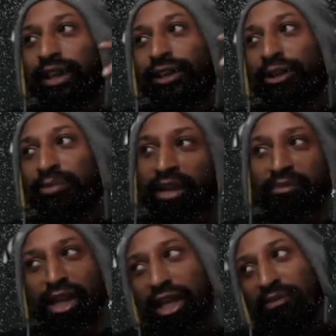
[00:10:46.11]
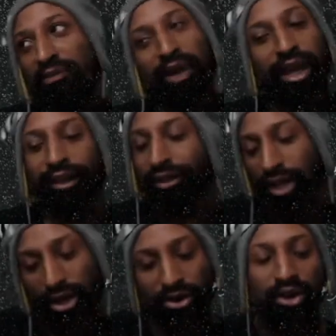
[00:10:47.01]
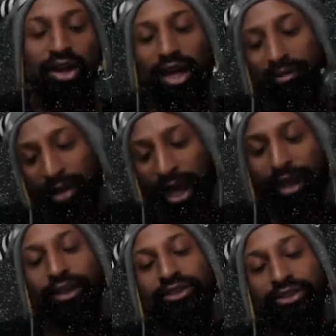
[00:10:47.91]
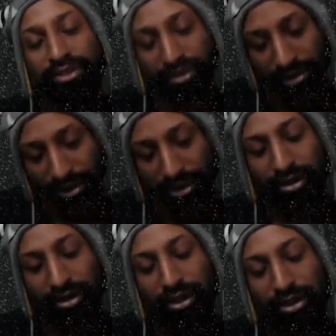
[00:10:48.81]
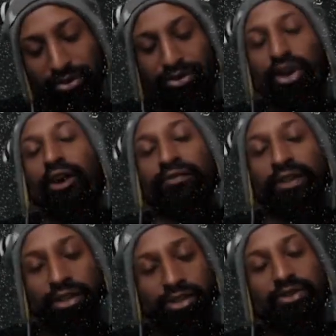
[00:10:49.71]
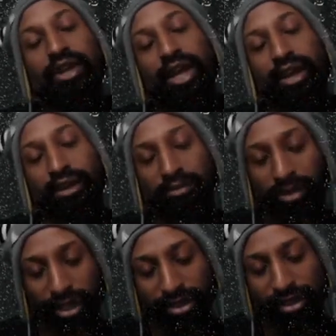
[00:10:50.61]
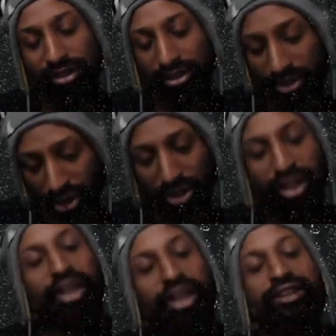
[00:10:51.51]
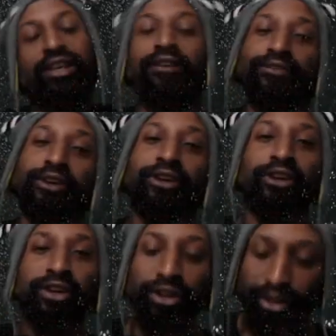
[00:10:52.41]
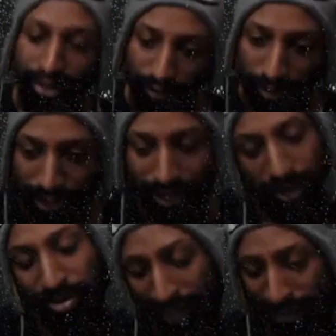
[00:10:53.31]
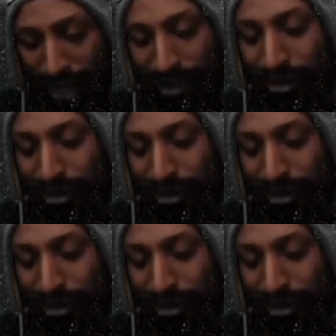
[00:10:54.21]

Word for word: you're being mean about it. No, I'm not. You're just a little soft, and it's okay because it, you're gonna get tougher. We're gonna go to the playground.